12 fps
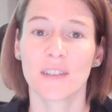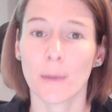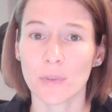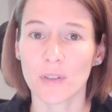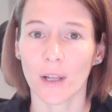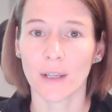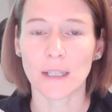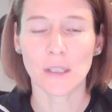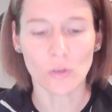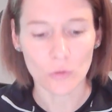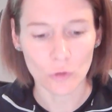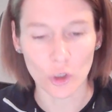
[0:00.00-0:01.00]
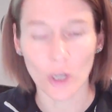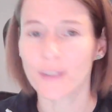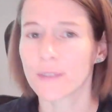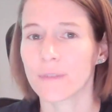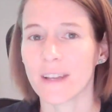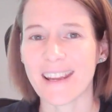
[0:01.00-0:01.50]
Some studies,
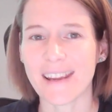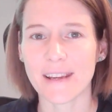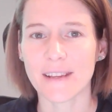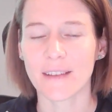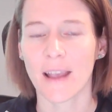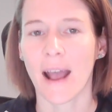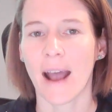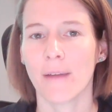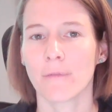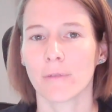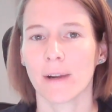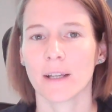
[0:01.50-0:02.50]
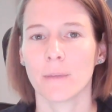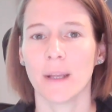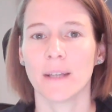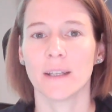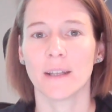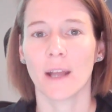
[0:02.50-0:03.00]
just for ease, have
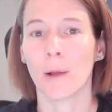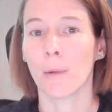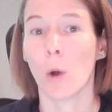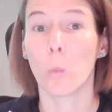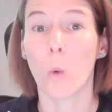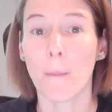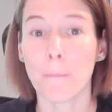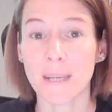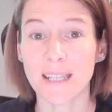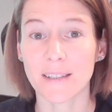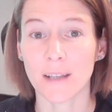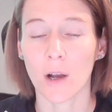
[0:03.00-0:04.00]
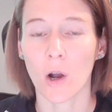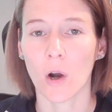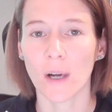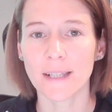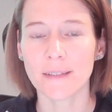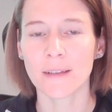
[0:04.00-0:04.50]
recommended uh, a one meter
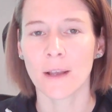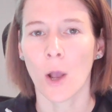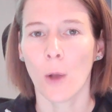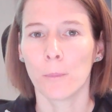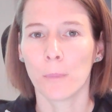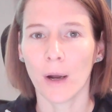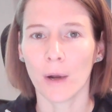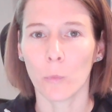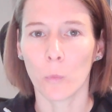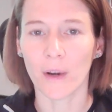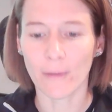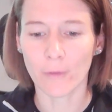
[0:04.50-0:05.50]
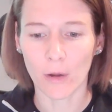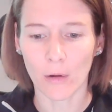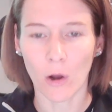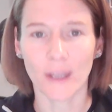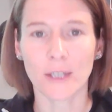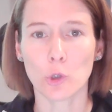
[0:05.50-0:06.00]
height, but whatever
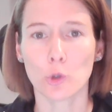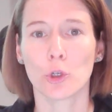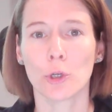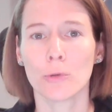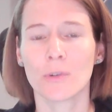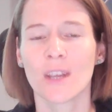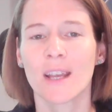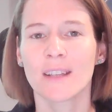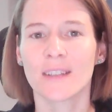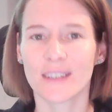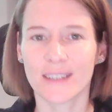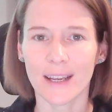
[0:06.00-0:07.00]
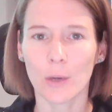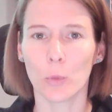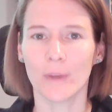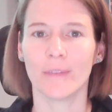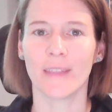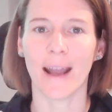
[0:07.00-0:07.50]
height you choose, stick
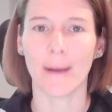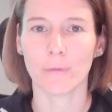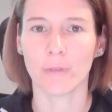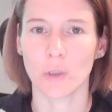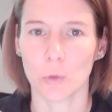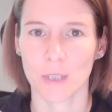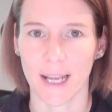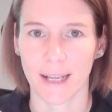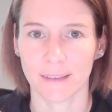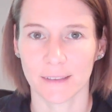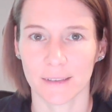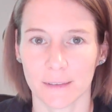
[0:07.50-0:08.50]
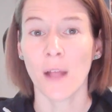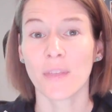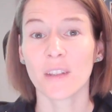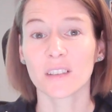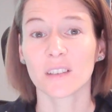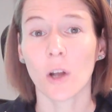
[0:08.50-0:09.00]
with that for your test.
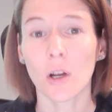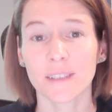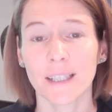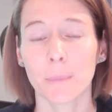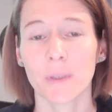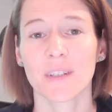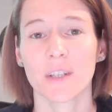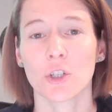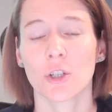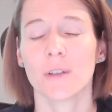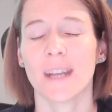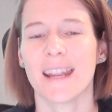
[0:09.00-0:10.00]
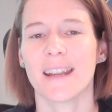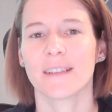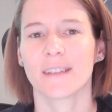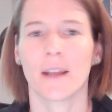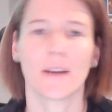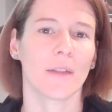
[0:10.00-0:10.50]
The starting position
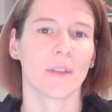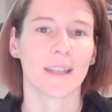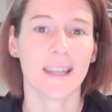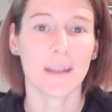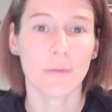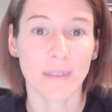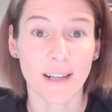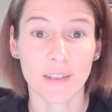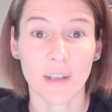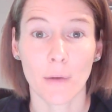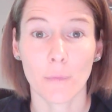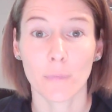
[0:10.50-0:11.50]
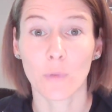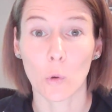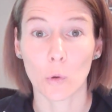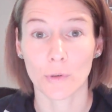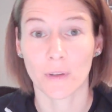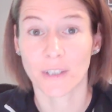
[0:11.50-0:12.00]
is another key factor
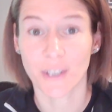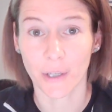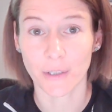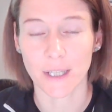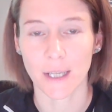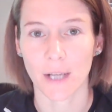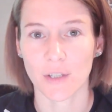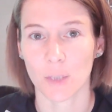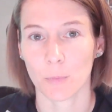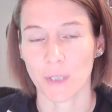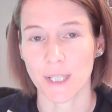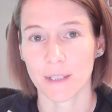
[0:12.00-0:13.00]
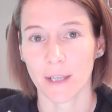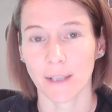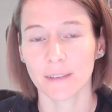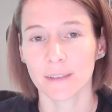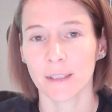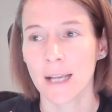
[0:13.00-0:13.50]
for conducting a sprint
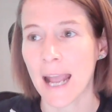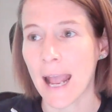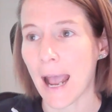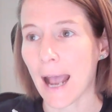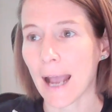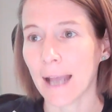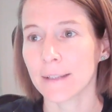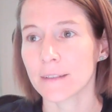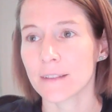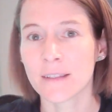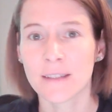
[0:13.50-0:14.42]
test. And